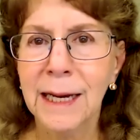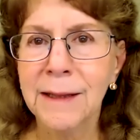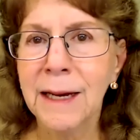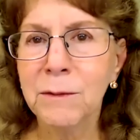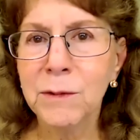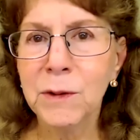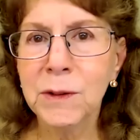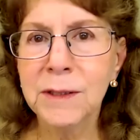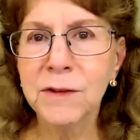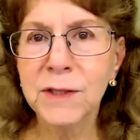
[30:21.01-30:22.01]
And that
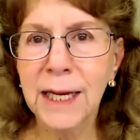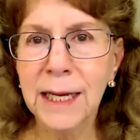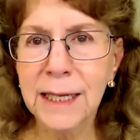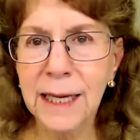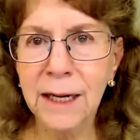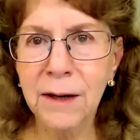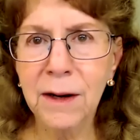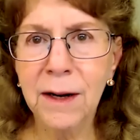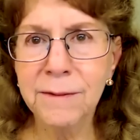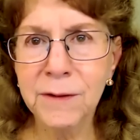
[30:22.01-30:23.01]
rule is take
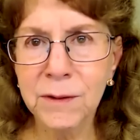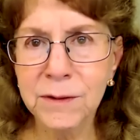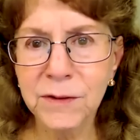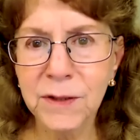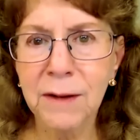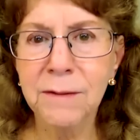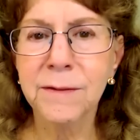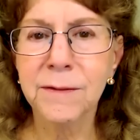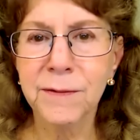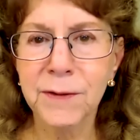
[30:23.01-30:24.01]
care of yourself
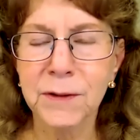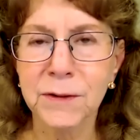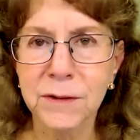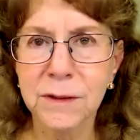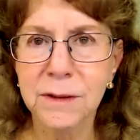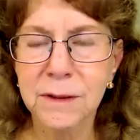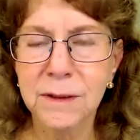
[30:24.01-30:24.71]
first.